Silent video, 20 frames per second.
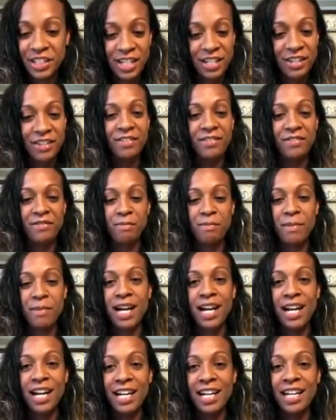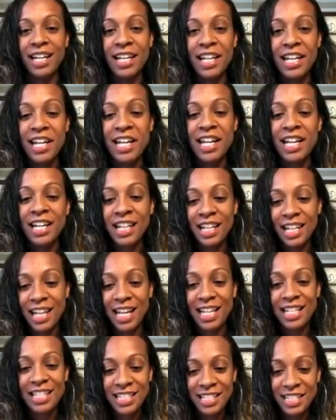if my
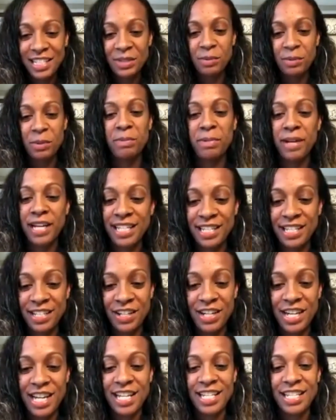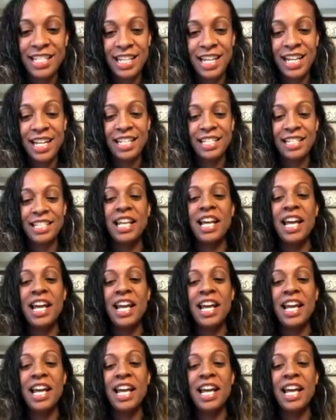classes were based on essays,